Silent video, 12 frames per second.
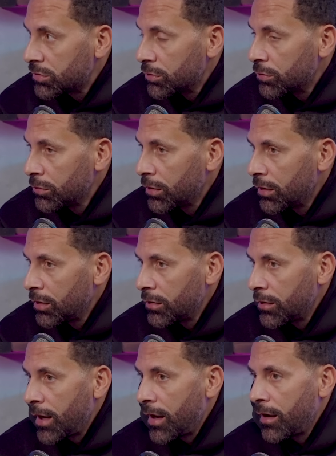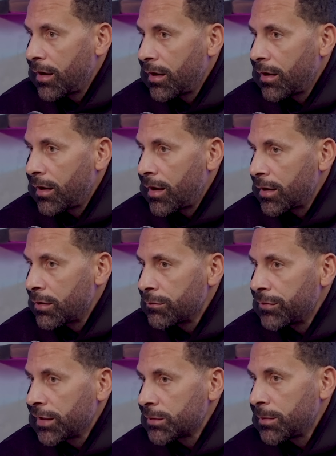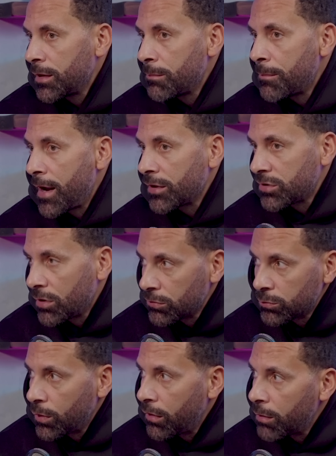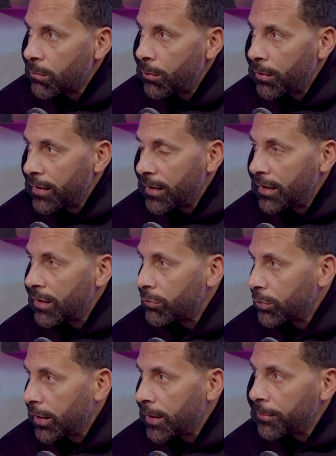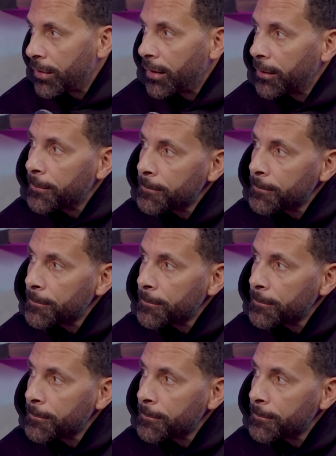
two that I don't think is being matched elsewhere at the moment at the level that they're playing.